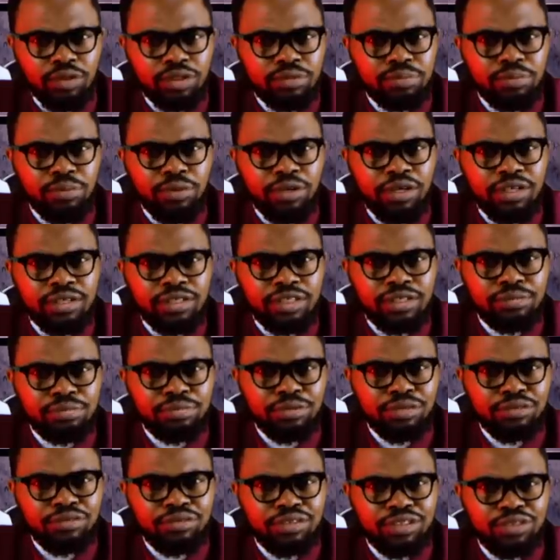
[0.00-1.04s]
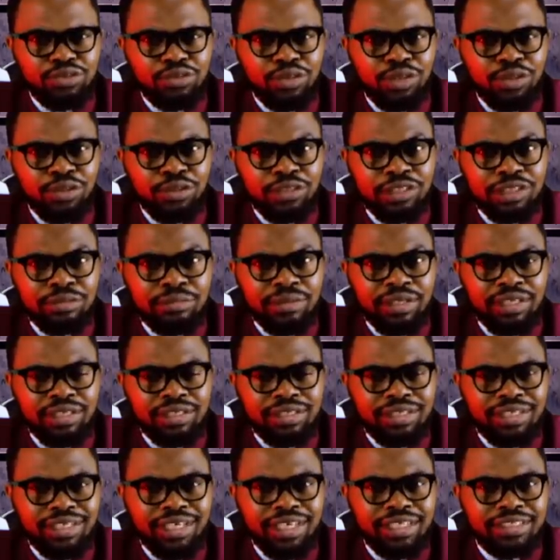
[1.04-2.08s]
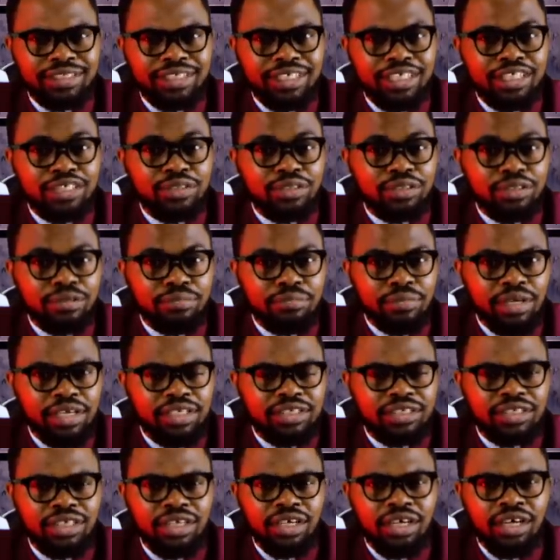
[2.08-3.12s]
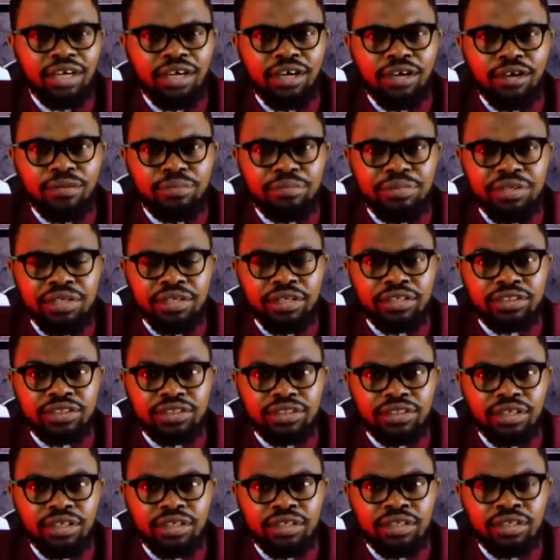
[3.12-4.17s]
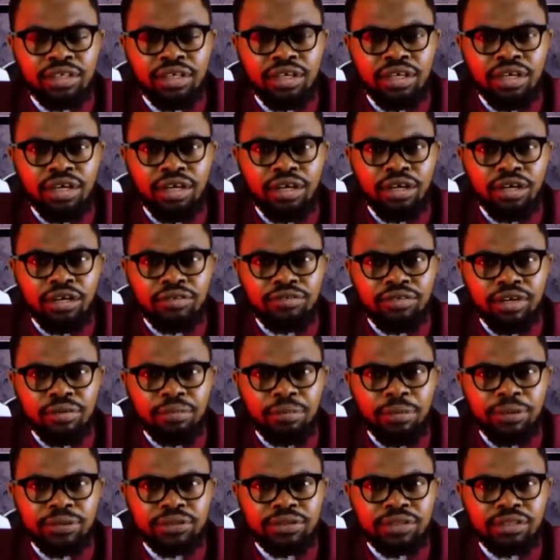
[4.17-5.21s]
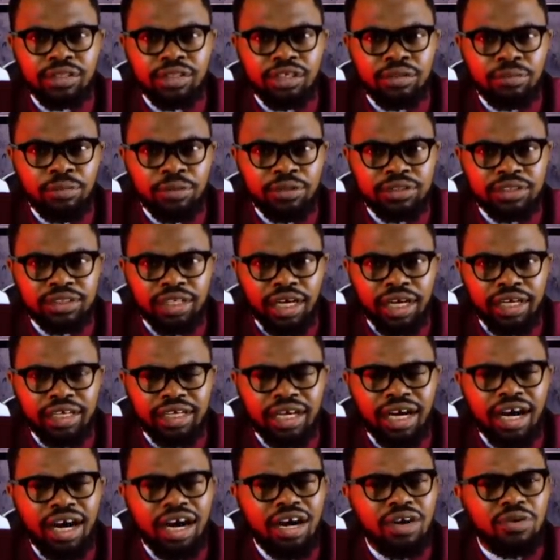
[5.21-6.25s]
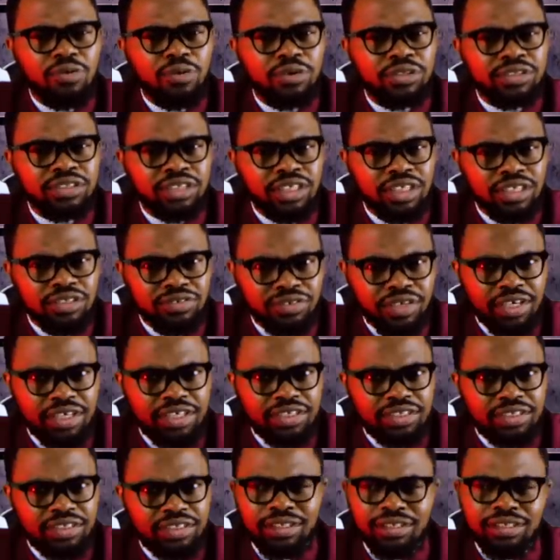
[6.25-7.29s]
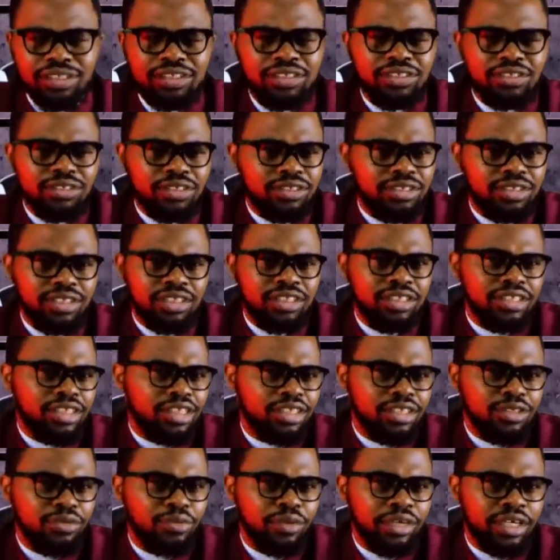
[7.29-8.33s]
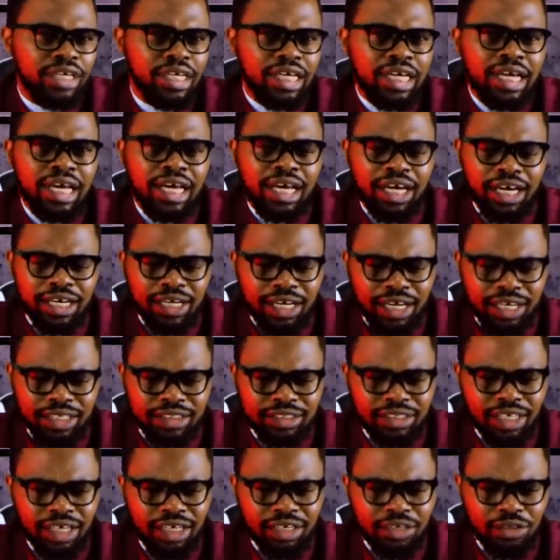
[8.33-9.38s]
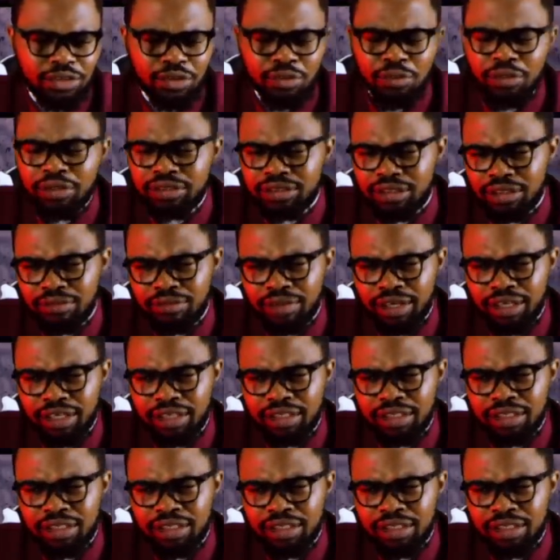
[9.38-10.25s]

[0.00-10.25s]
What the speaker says: what point did Prophet Joel Ogebe get into the mix of being a son of Apostle Arome Osayi? How was he raised? This is not in any way an attack or whatever.